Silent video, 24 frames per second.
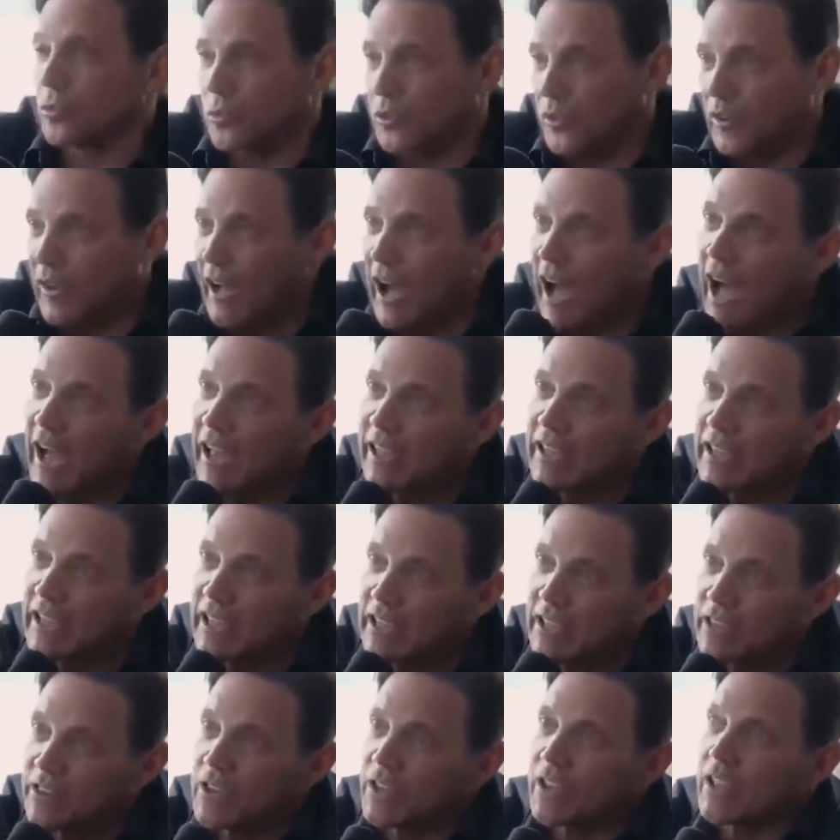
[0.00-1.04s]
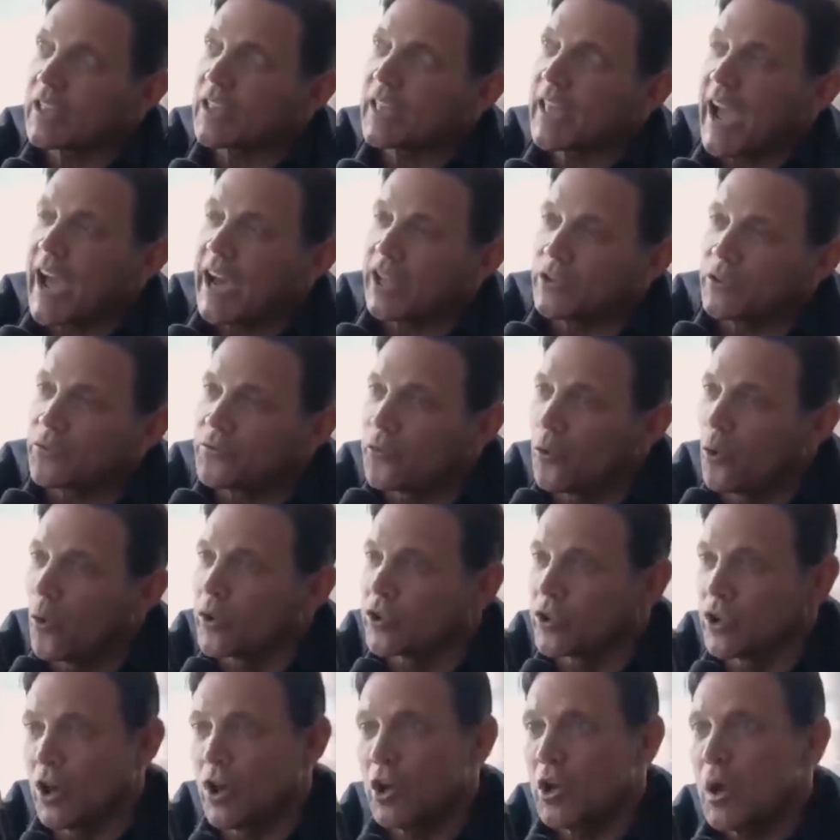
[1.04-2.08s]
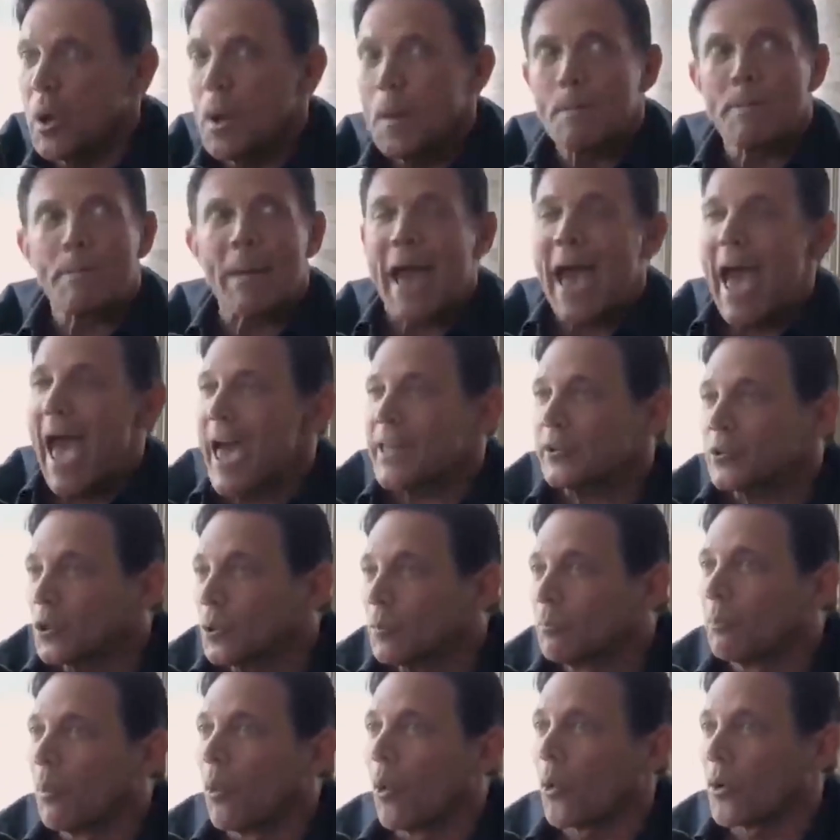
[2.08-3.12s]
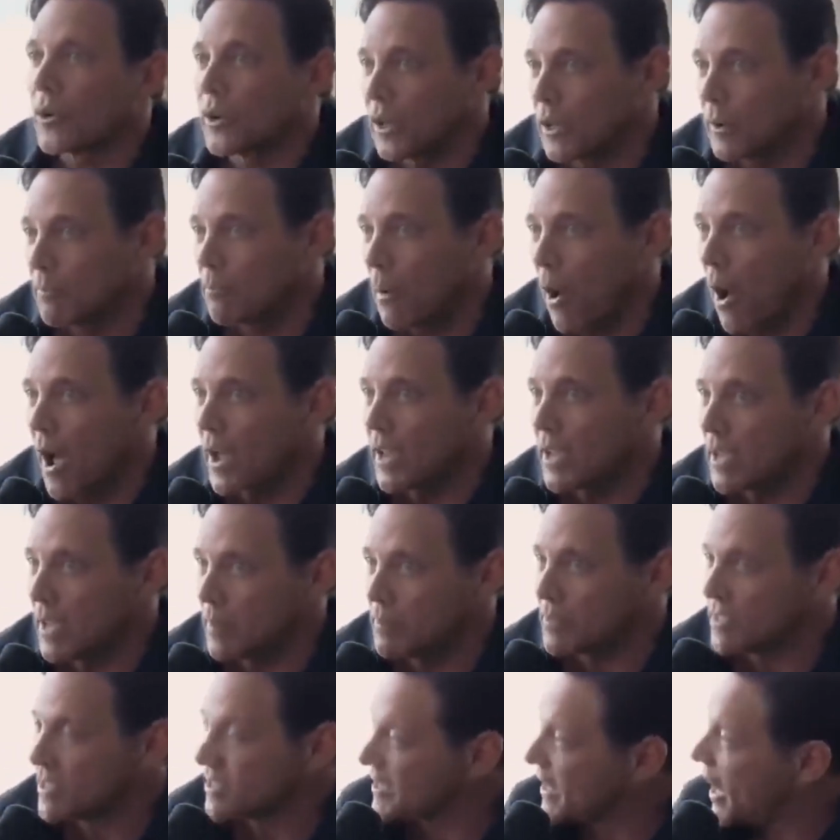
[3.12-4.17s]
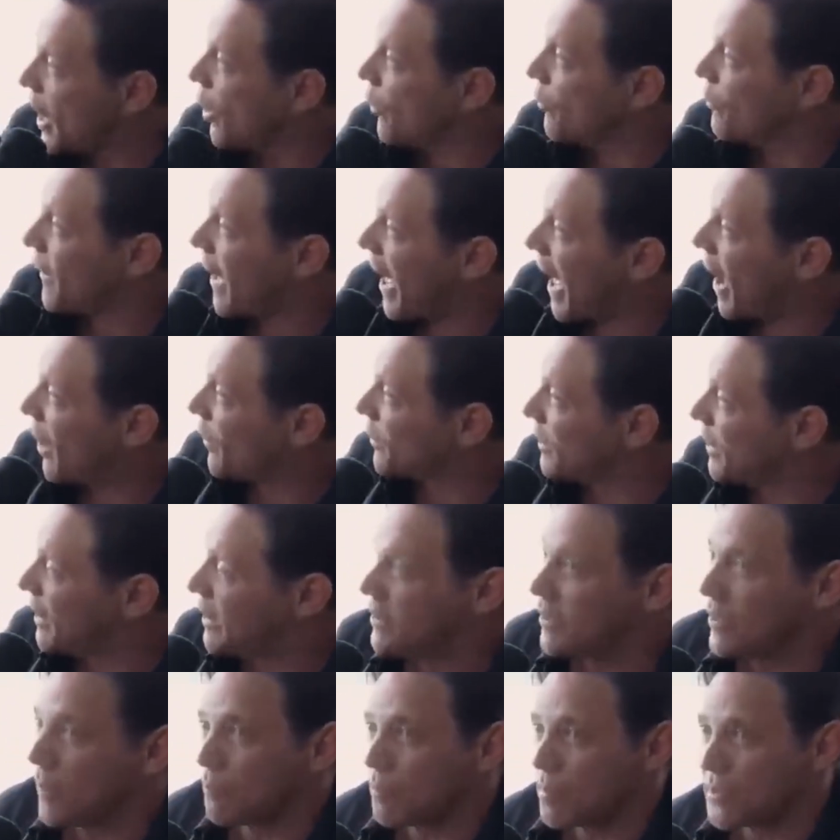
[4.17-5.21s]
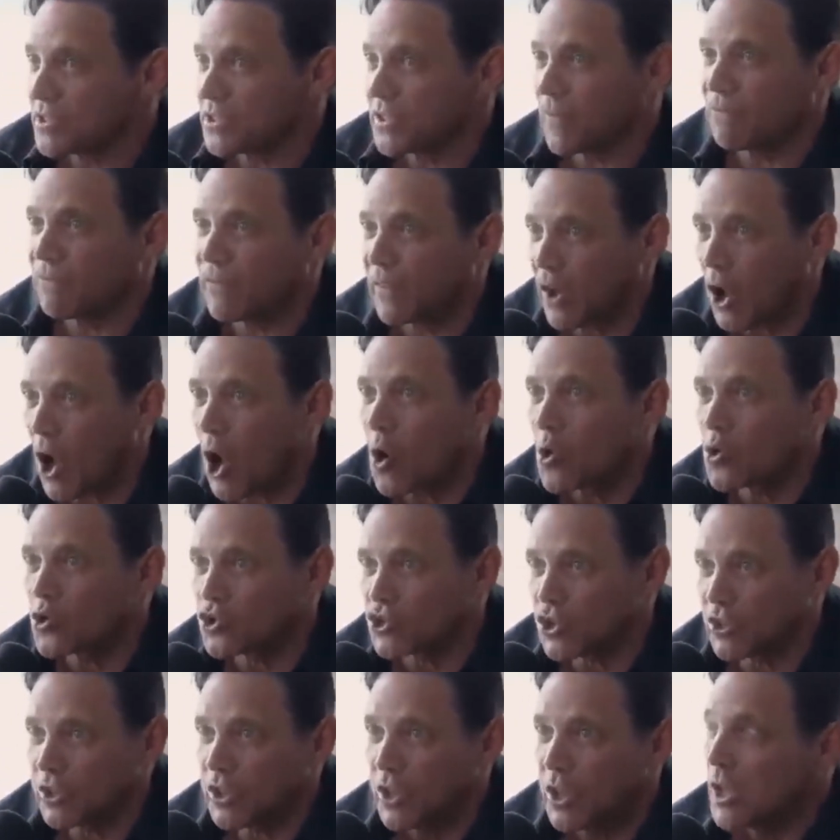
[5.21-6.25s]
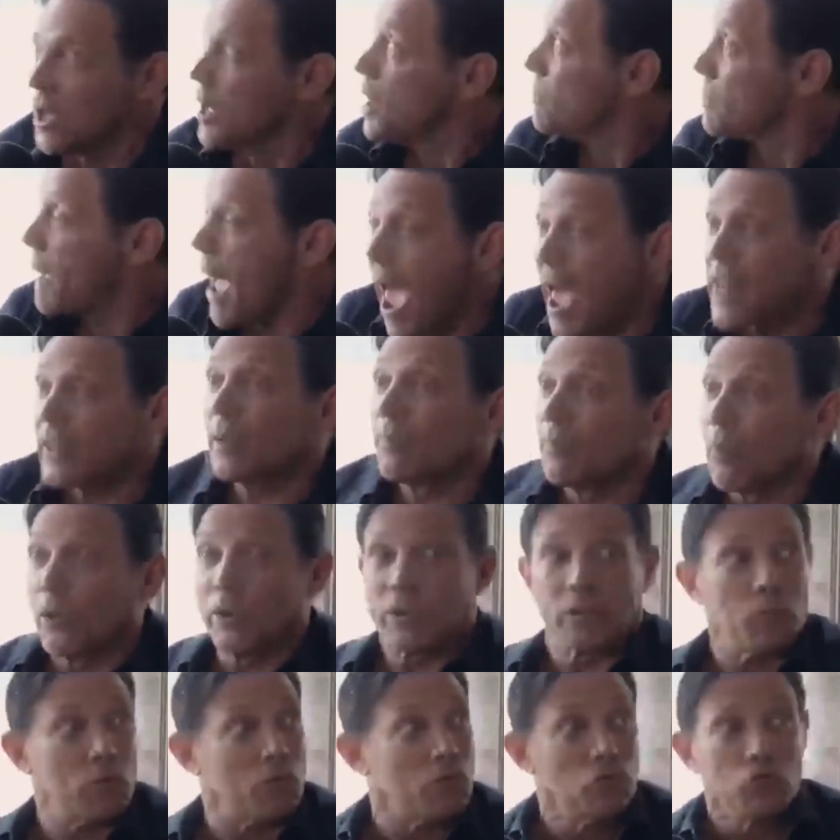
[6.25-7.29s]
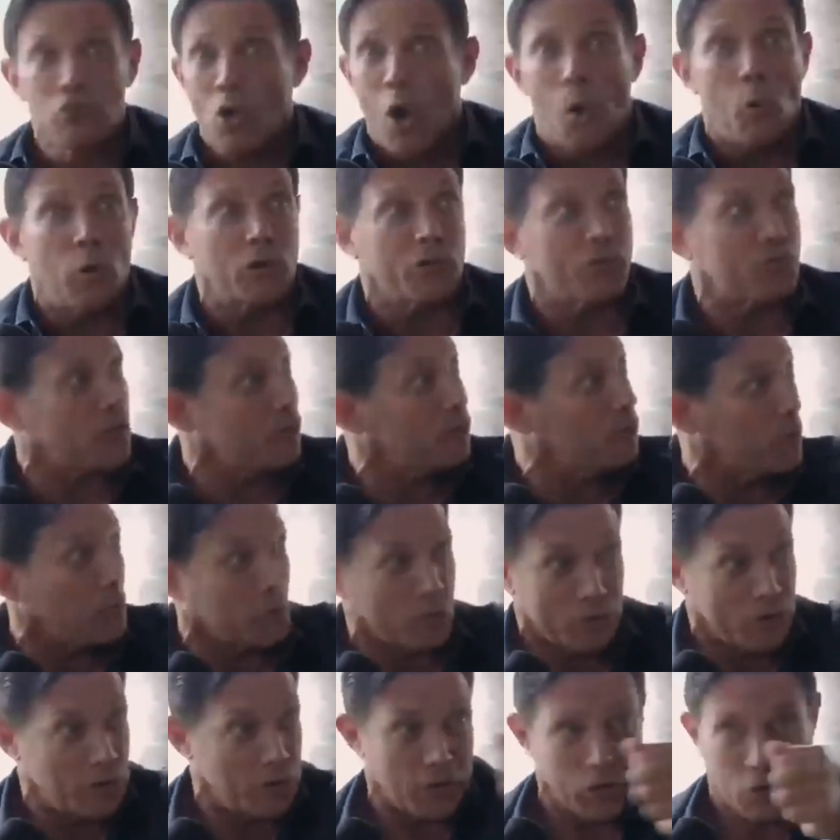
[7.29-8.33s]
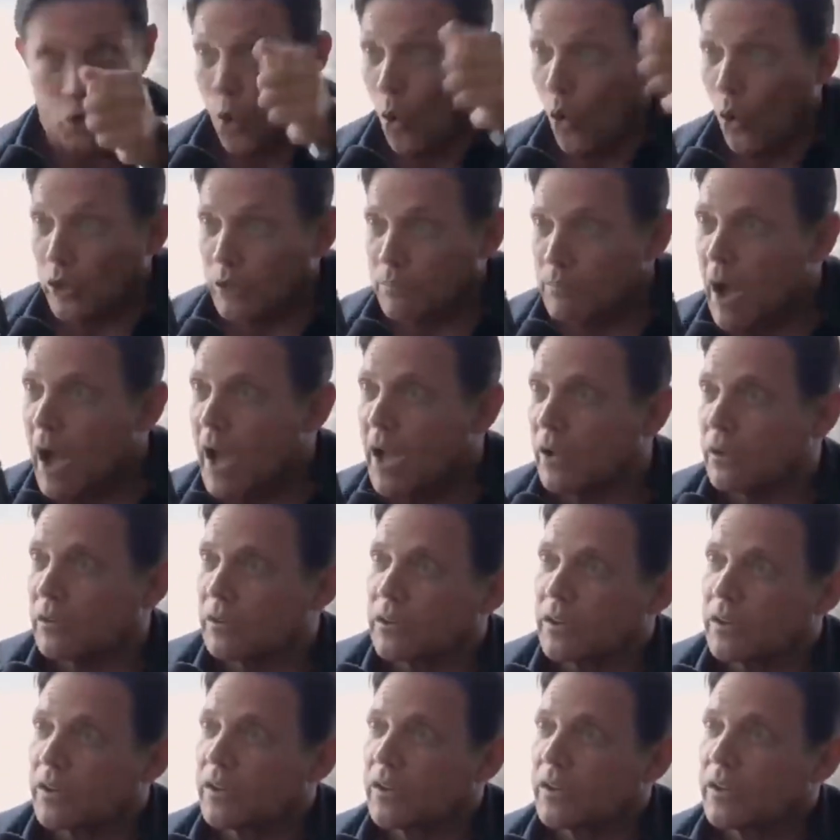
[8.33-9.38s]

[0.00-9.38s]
there was a guy in California paddleboarding by himself out in the Pacific Ocean. Paddleboarding with no one within a quarter mile.